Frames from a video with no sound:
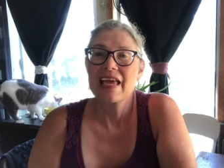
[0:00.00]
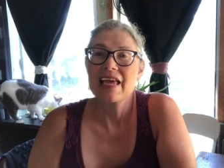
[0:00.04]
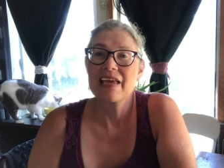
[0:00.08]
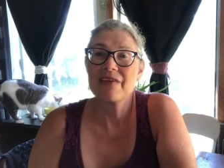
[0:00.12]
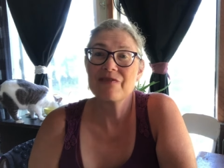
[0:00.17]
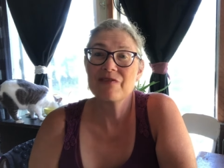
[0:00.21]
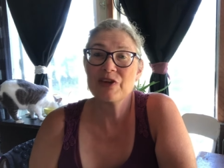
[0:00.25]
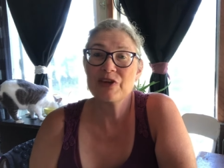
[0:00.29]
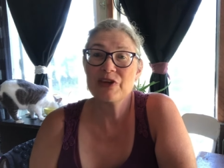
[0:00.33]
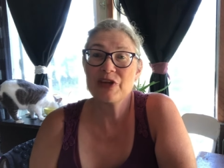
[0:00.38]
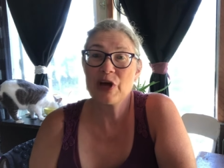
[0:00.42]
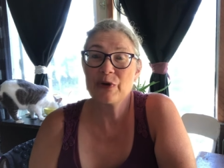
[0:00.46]
If
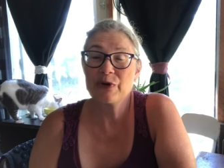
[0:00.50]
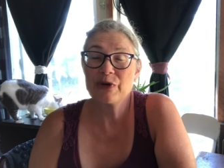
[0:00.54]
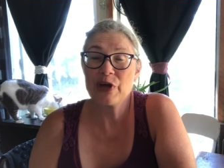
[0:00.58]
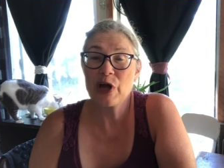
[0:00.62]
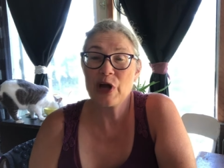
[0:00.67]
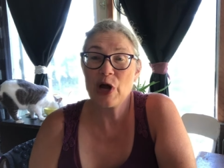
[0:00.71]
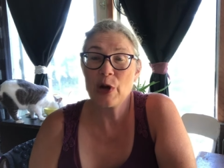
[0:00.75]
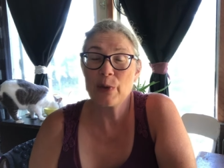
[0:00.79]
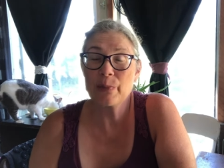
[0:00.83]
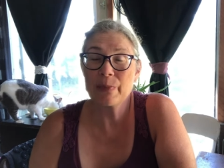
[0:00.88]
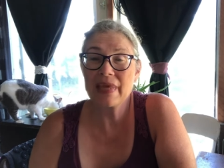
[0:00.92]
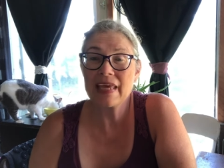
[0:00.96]
you don't
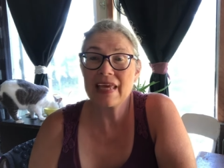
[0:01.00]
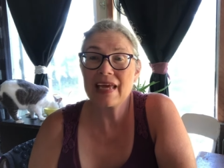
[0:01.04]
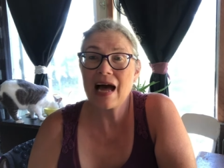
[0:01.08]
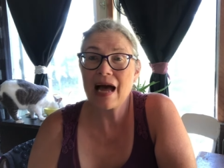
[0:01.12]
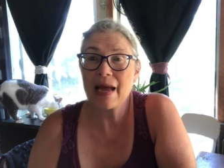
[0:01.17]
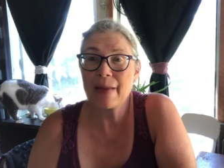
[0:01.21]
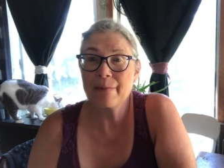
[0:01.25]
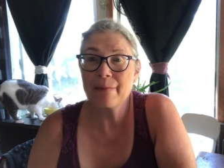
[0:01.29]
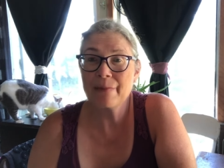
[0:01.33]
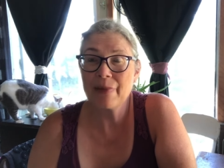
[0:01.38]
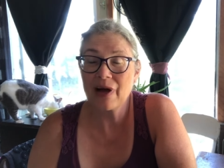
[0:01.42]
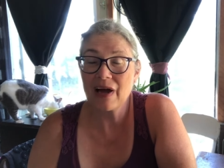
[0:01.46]
know me,
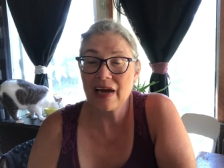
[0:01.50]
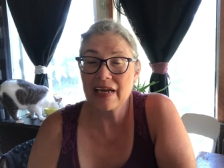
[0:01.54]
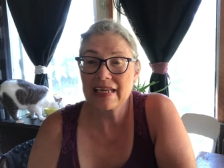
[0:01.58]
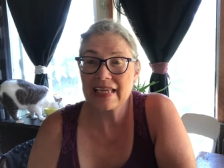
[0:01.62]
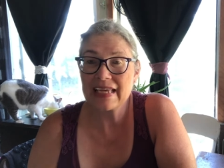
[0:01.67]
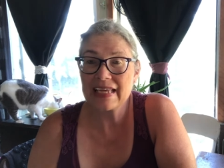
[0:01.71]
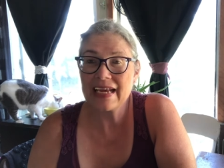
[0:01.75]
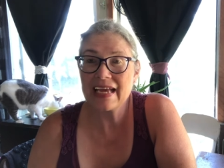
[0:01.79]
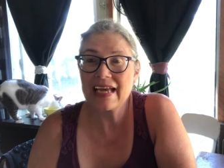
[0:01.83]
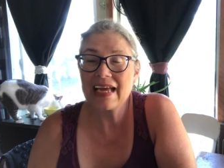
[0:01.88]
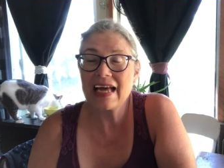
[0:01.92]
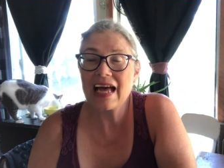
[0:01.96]
I'm
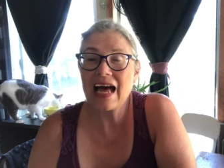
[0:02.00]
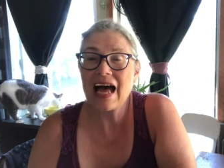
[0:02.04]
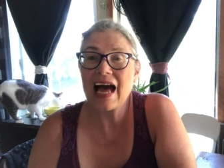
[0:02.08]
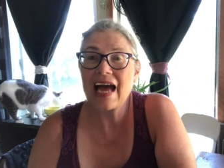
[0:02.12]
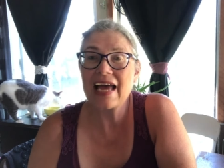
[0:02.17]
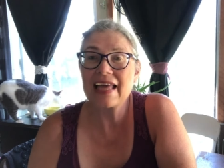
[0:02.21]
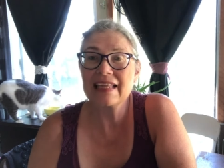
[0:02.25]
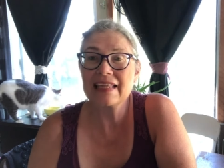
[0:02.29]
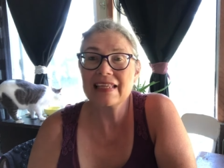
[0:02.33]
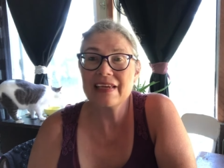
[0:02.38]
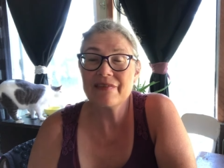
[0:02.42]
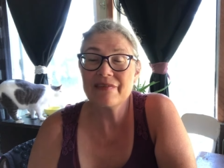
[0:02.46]
Bonita.
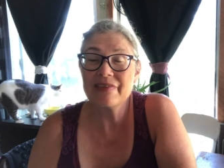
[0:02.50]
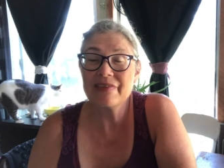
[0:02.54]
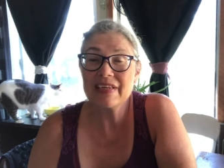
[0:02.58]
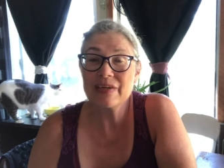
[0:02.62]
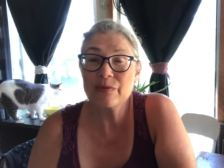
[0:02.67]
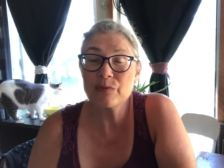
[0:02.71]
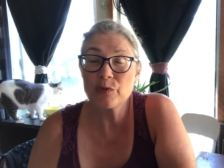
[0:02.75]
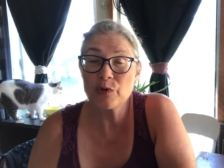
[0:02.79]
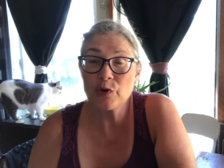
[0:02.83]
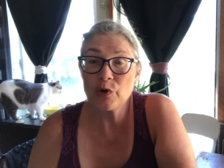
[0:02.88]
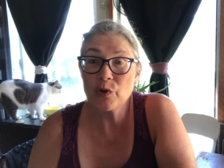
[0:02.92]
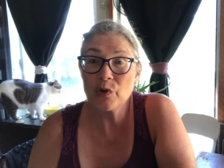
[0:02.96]
I live
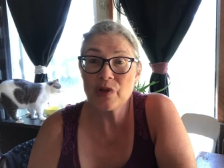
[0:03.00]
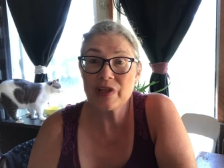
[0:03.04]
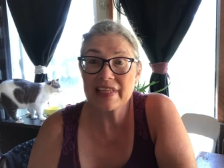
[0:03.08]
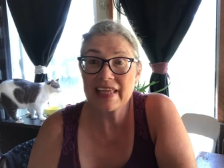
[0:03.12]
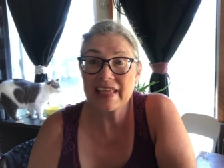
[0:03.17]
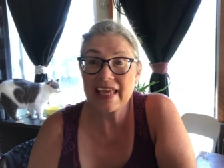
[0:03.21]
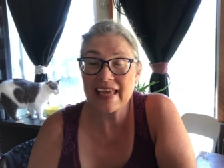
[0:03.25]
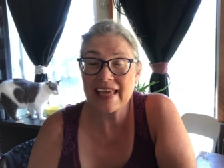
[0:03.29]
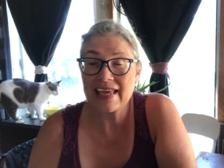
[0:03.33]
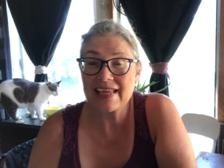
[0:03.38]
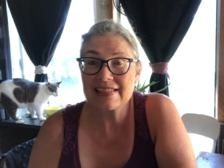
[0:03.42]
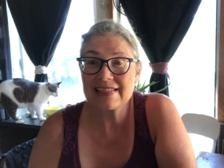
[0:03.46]
in rural
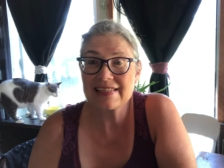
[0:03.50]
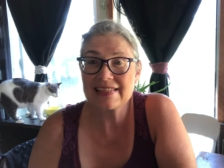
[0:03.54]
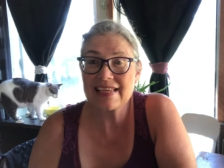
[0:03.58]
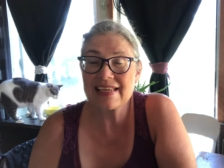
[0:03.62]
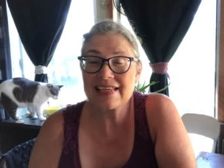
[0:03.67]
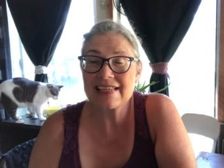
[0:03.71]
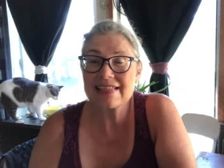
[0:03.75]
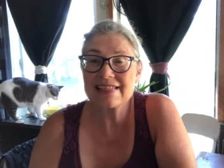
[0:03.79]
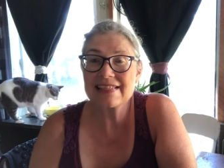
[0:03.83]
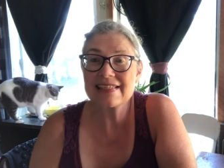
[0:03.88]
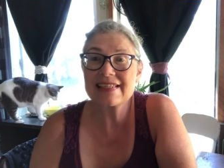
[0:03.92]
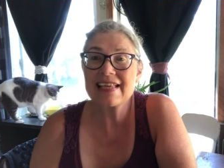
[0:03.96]

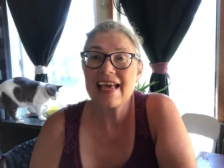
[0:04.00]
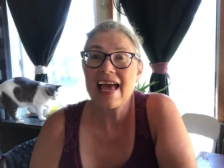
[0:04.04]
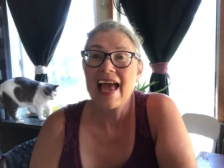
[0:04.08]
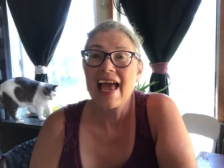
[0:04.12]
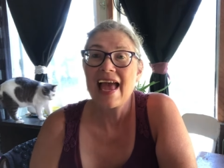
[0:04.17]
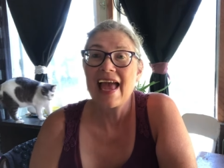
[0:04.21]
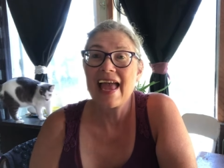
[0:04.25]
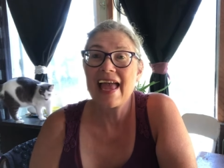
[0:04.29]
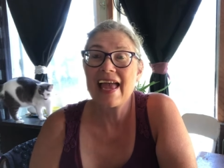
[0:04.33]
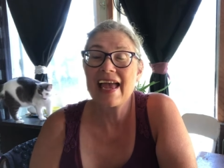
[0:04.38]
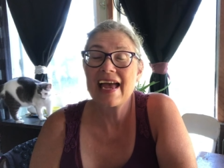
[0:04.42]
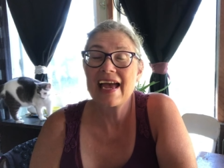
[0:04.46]
Kansas
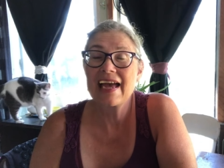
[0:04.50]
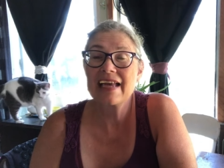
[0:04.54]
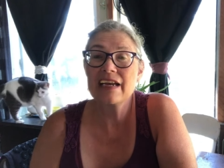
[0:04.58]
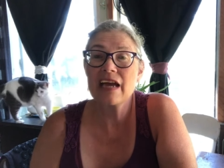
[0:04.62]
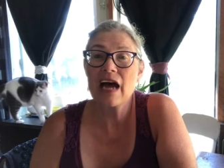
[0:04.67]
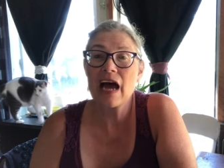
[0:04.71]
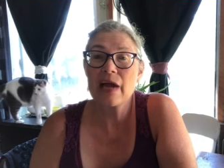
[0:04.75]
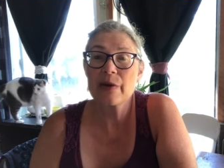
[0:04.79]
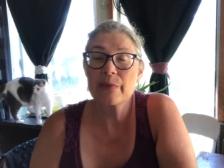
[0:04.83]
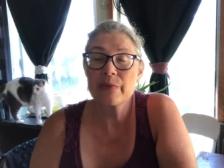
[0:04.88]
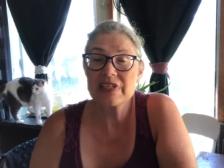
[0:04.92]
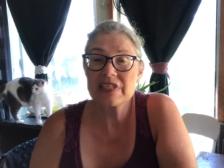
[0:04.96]
and
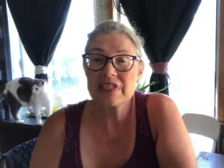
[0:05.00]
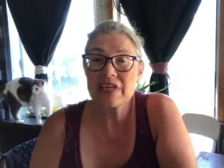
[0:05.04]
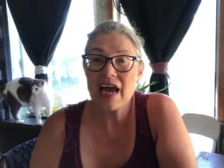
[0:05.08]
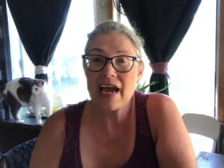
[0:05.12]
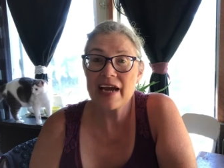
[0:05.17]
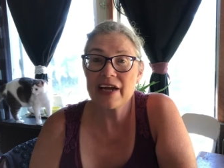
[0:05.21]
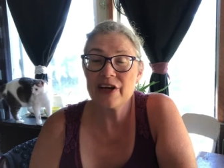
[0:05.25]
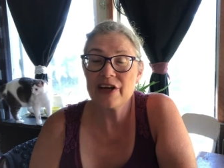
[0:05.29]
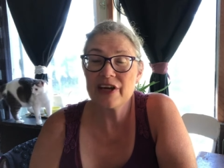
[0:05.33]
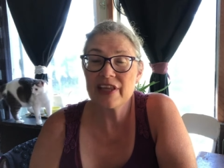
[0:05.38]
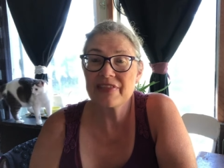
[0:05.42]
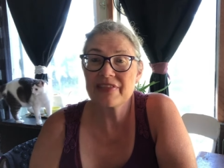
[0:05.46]
I
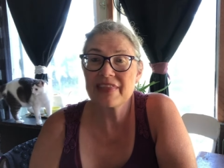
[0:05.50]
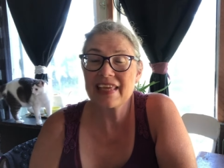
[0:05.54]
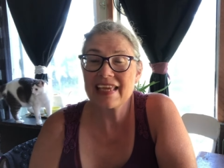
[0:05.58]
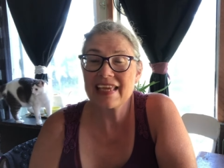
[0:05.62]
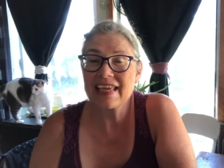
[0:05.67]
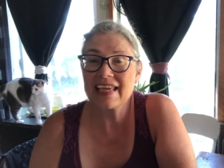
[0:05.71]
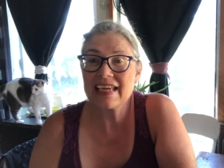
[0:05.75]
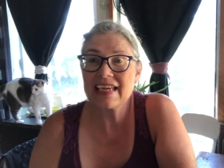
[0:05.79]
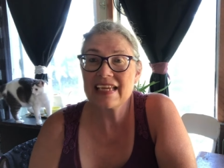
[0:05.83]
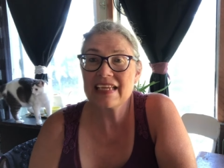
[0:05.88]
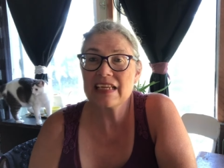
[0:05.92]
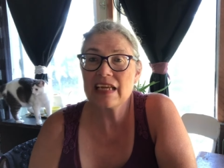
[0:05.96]
retired at the
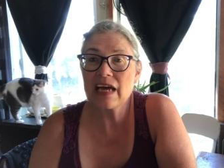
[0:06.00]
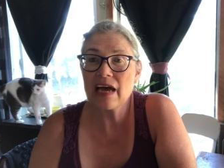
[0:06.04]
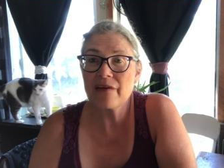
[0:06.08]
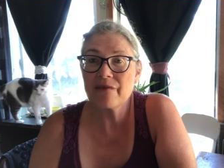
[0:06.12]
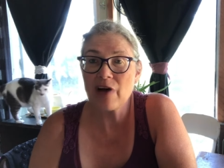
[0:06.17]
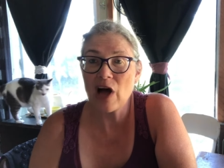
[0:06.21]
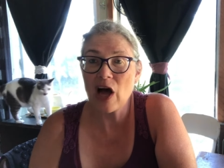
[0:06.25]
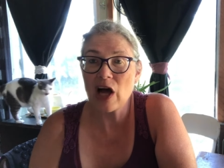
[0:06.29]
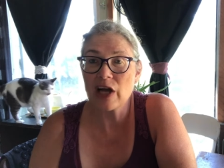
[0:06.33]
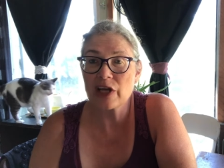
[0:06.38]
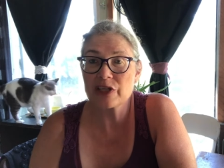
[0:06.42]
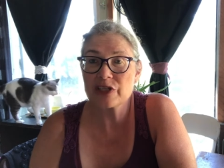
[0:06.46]
end of
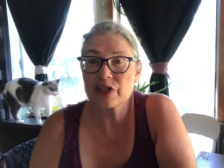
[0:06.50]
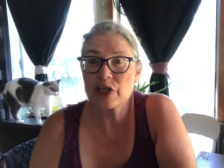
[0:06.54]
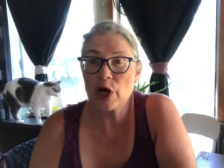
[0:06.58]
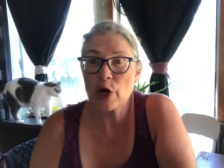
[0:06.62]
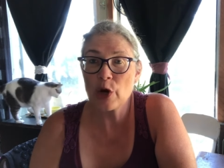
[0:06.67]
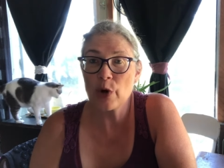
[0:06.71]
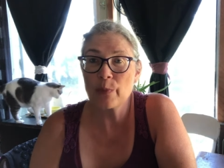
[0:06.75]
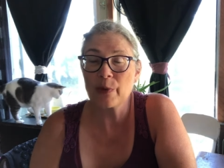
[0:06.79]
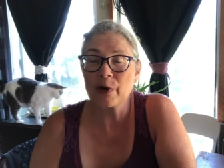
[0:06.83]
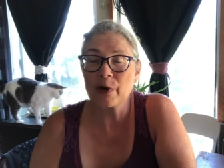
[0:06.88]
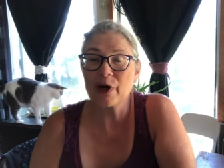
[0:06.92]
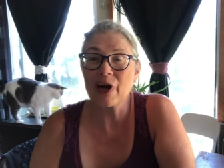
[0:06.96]

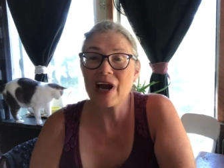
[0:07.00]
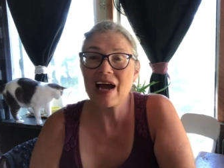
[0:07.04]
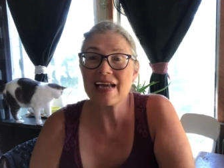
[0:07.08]
October.